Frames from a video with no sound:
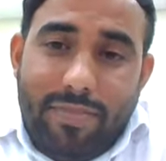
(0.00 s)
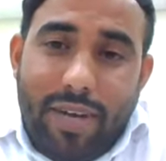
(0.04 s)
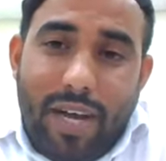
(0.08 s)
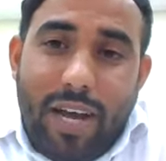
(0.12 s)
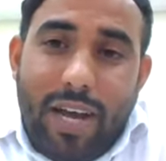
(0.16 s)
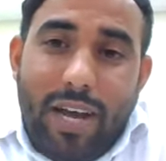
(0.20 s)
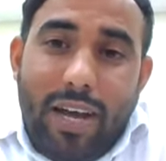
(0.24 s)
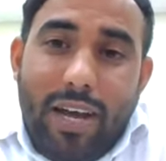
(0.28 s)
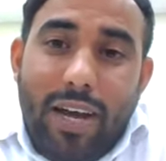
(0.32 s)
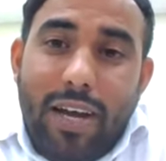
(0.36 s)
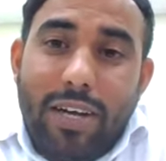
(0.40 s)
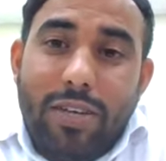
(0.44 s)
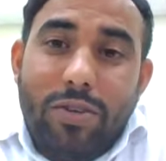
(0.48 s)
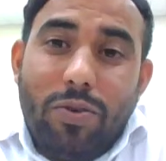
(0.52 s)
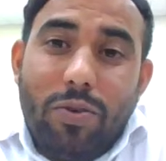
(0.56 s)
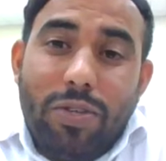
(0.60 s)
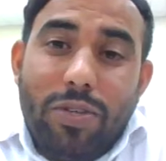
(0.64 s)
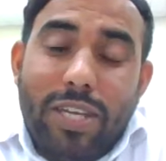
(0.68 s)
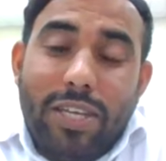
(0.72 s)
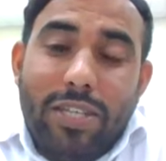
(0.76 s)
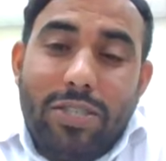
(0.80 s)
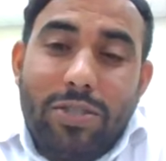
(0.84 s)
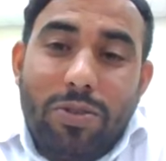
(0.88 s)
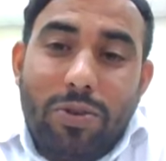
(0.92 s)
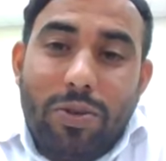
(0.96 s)
I don't
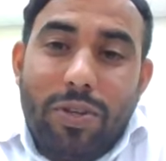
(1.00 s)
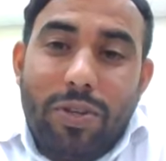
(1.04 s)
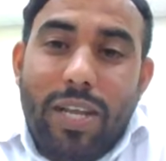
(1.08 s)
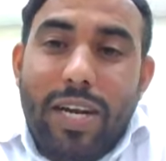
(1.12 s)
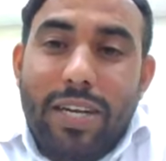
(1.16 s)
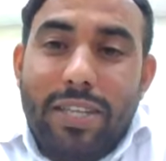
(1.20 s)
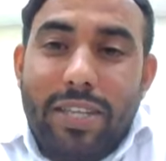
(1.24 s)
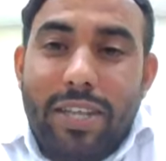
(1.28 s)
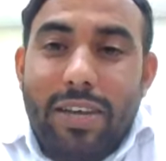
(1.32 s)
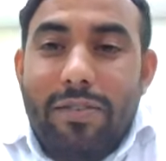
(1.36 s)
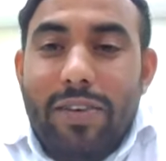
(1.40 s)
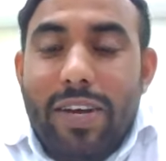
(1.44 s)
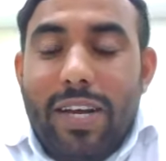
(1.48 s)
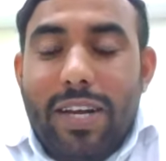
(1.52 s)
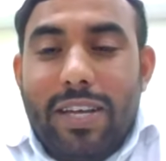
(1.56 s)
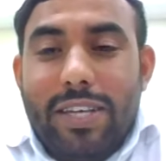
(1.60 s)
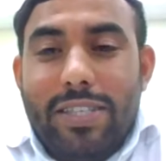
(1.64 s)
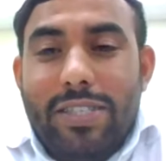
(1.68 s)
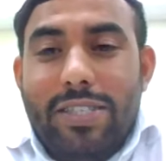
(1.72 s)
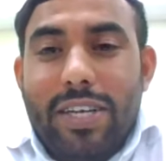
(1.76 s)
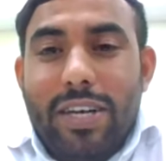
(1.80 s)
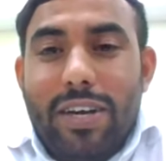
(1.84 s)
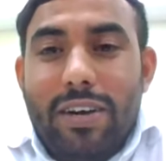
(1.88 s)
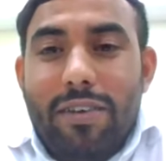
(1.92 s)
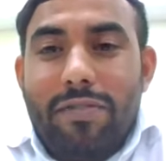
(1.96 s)
think so that they will
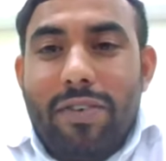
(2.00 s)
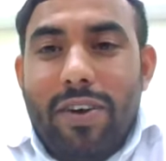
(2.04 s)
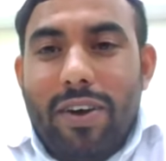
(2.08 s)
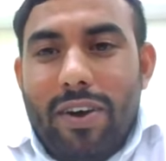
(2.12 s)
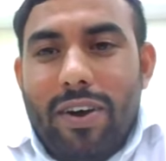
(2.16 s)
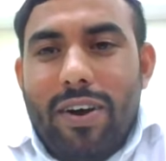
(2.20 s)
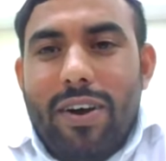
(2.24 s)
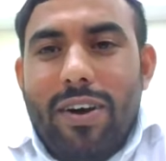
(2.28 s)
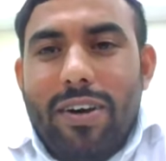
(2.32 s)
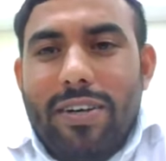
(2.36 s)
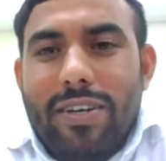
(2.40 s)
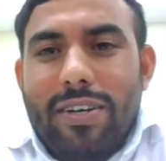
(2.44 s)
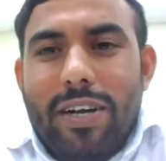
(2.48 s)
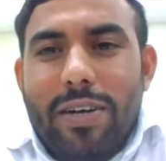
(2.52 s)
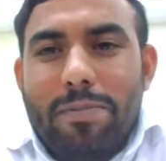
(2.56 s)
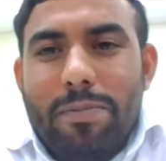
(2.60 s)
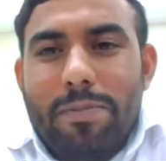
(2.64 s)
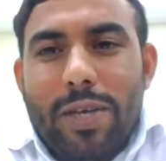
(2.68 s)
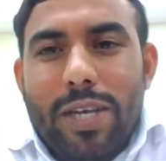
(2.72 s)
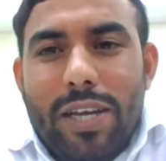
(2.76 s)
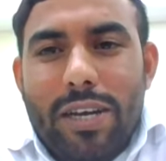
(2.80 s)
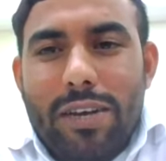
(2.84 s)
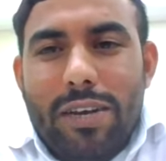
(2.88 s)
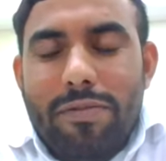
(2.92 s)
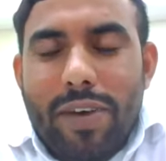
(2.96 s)
consider for Hong Kong
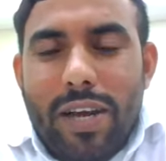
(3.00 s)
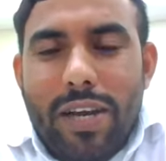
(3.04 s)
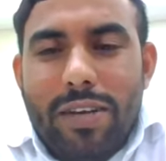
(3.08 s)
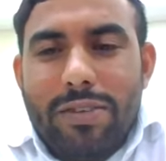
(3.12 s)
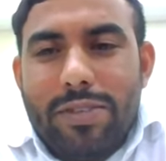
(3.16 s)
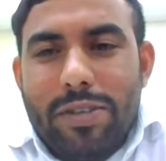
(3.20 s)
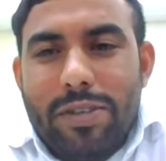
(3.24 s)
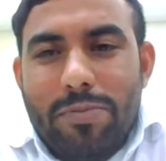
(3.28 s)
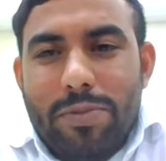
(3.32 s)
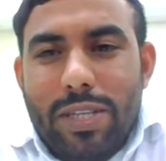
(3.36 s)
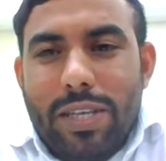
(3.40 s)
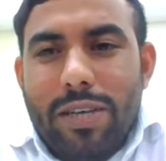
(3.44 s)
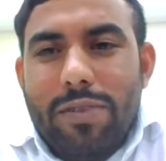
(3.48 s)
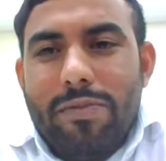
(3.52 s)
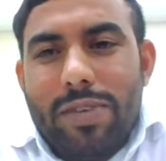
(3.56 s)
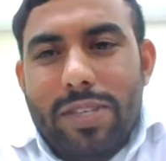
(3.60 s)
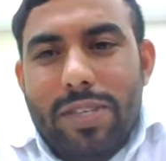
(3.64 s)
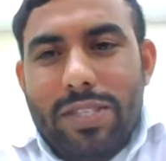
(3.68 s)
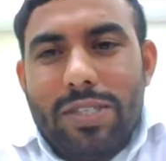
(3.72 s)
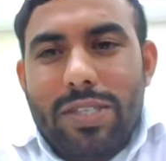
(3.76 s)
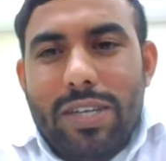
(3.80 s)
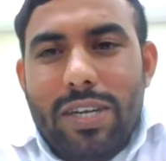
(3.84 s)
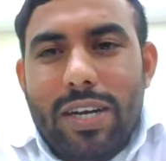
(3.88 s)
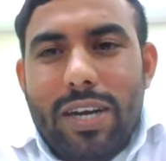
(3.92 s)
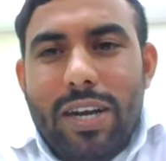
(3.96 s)
PhD fellowship scheme,
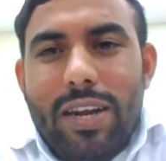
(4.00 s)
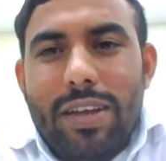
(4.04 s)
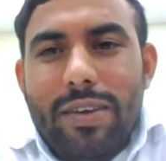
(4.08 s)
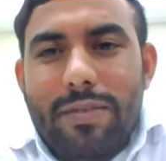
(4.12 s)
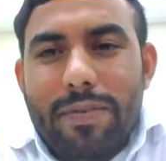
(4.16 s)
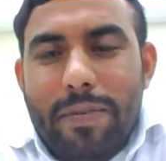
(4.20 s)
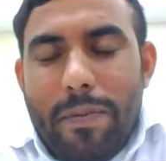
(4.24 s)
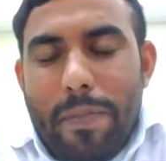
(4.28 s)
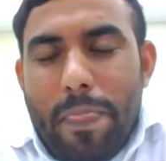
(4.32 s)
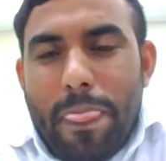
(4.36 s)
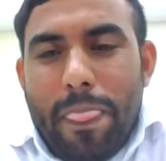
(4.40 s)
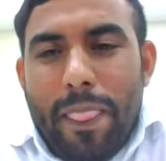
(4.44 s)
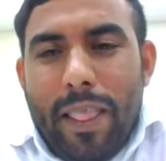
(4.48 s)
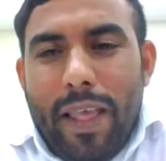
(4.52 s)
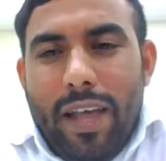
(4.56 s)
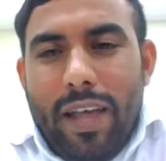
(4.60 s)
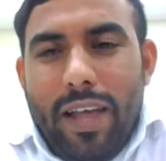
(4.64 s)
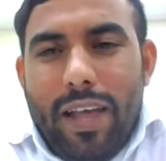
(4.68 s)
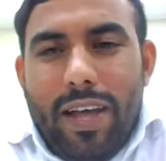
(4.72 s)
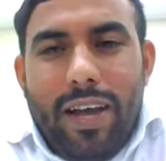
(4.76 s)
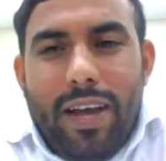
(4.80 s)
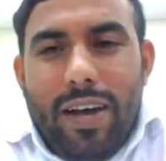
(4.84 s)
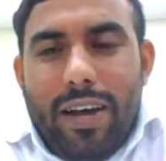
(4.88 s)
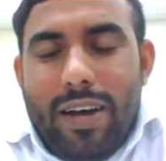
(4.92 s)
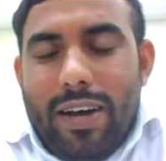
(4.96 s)
which is really,
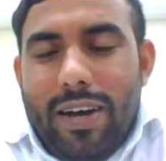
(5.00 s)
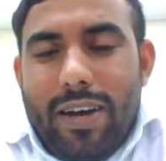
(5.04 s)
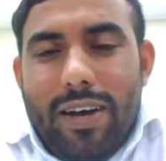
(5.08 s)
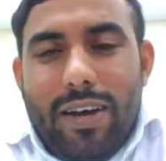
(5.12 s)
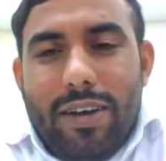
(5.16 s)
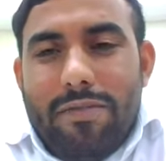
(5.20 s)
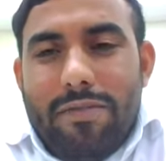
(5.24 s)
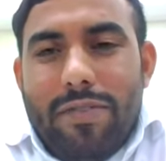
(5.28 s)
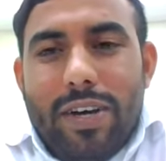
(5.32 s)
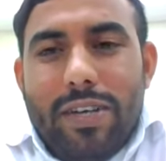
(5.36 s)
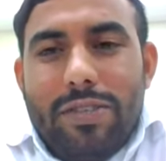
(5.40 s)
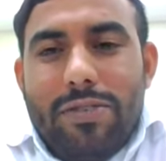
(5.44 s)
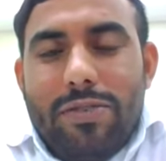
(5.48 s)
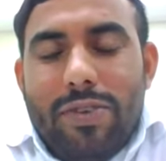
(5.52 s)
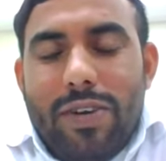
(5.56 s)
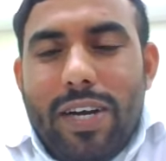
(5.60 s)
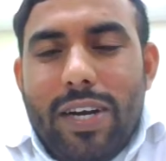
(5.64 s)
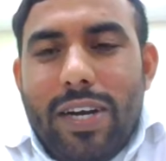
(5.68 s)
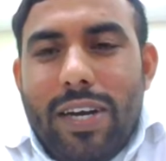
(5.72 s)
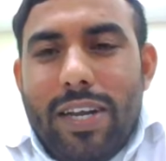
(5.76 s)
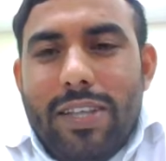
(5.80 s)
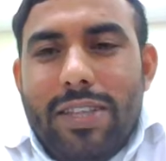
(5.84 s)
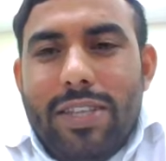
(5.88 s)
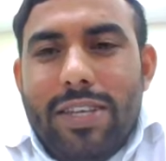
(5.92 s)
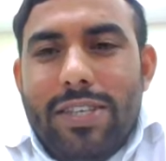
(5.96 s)

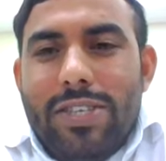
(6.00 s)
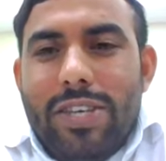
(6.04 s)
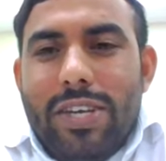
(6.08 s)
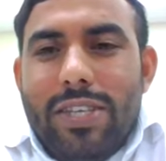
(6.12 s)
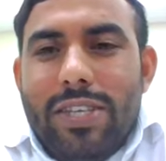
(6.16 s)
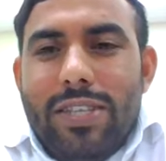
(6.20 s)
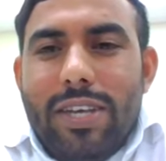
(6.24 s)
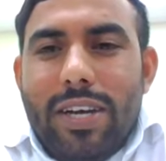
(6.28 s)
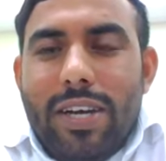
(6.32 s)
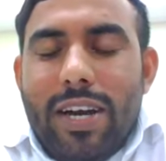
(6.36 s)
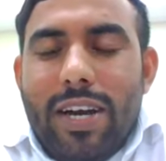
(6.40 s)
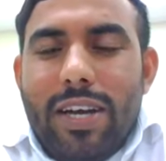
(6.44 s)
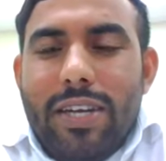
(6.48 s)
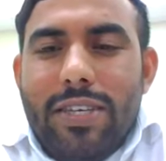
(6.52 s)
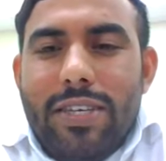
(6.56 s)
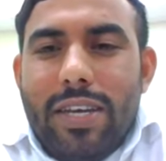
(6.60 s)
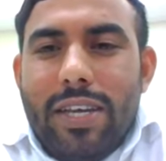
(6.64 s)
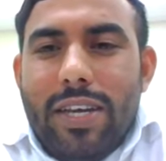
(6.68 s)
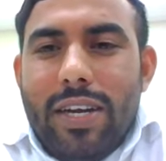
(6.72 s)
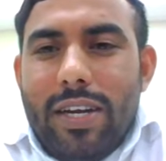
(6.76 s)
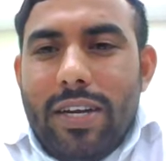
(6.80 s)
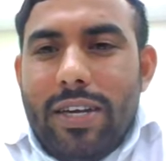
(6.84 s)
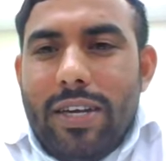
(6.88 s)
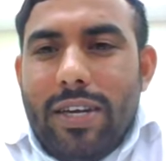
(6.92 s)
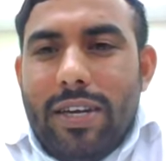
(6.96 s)
unfortunately, they change the
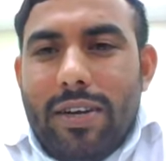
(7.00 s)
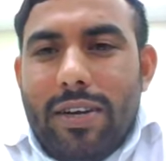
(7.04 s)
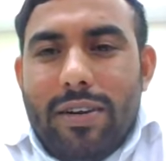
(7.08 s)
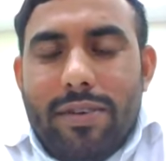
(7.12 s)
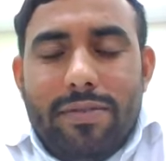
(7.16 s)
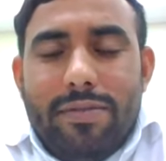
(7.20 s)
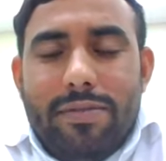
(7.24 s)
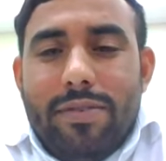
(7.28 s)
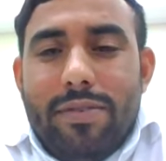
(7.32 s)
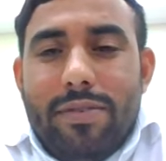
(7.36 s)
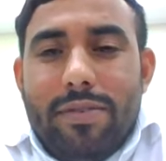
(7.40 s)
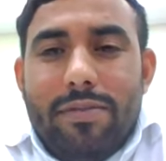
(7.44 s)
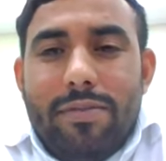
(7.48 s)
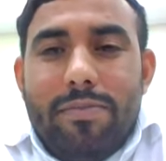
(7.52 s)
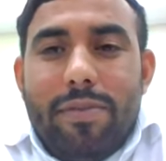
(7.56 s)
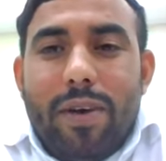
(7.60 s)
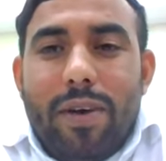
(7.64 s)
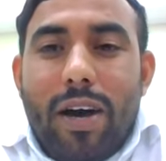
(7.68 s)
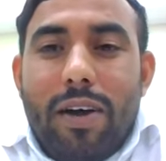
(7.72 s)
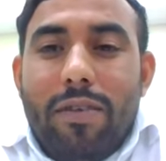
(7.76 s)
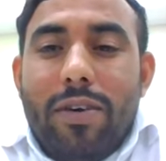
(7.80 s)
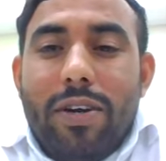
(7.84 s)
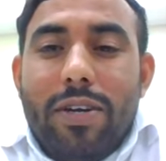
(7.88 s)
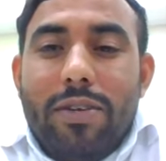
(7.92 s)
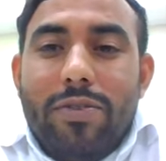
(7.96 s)
criteria and,
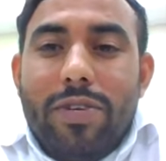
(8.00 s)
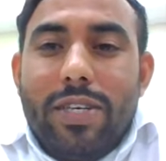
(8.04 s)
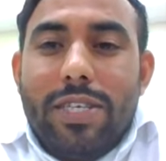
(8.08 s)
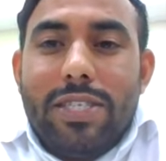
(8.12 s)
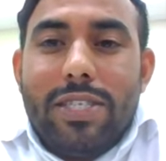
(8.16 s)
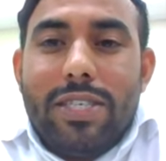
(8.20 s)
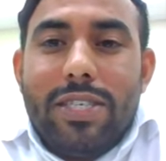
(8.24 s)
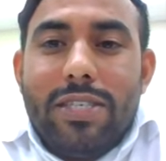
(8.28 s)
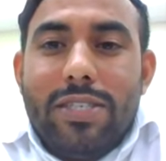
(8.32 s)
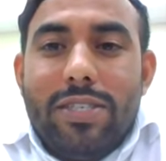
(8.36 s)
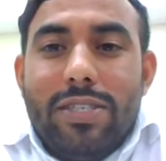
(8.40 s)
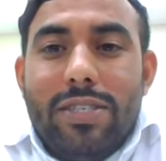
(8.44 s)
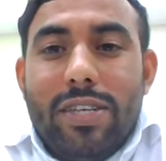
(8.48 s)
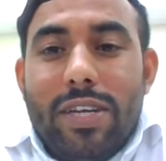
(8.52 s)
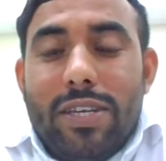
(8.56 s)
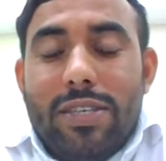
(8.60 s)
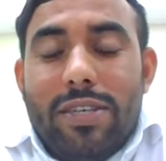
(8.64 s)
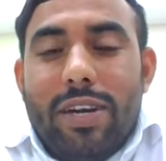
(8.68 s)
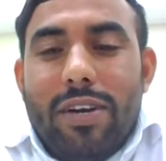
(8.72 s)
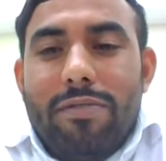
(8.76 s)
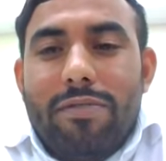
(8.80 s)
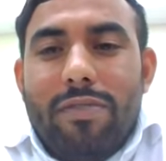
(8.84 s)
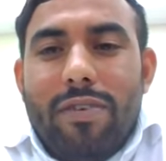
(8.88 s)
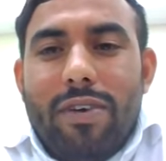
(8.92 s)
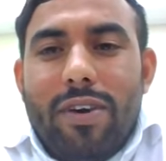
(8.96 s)
our universities does
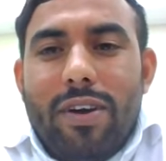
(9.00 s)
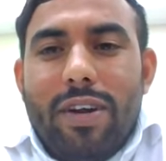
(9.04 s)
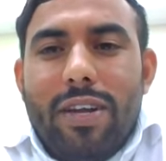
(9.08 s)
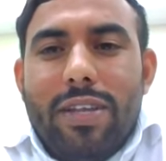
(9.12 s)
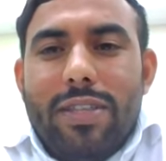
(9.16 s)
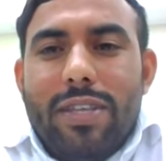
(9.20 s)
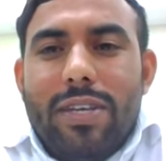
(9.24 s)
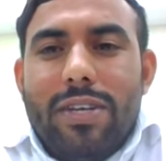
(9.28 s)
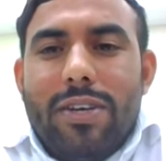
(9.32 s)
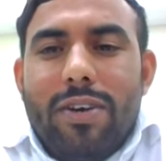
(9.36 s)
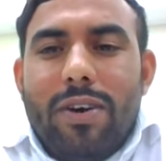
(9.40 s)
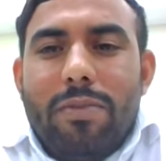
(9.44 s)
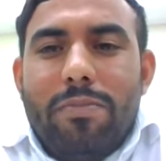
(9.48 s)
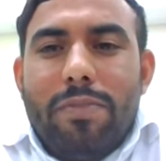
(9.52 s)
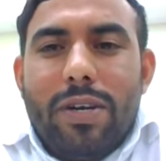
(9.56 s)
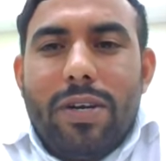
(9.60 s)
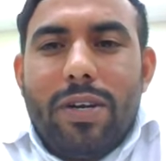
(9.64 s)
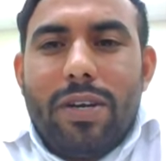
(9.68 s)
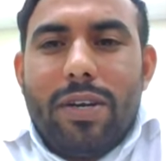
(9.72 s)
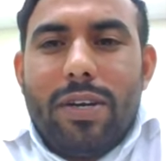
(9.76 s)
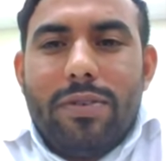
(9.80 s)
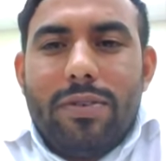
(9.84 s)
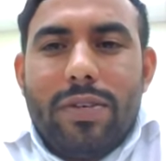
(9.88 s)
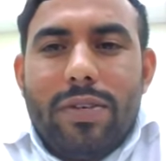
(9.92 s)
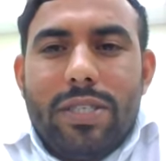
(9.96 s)
not fall in the top
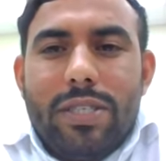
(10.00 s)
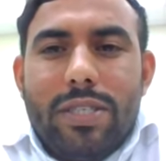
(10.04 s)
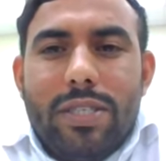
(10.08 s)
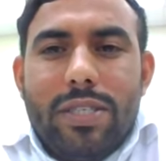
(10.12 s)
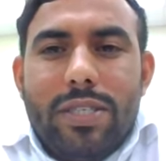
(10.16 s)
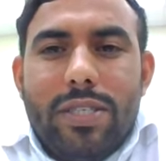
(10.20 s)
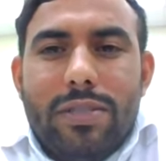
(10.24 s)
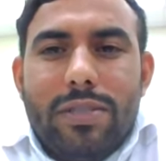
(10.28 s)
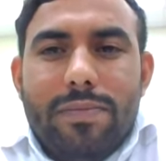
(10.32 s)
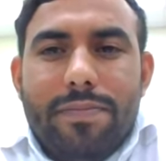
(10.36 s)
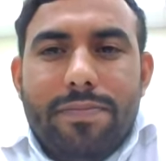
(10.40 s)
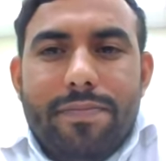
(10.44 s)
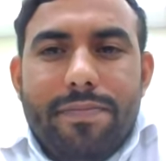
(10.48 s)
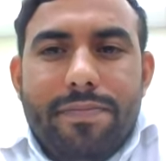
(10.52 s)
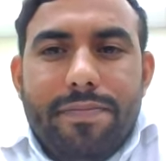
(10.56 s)
100 universities.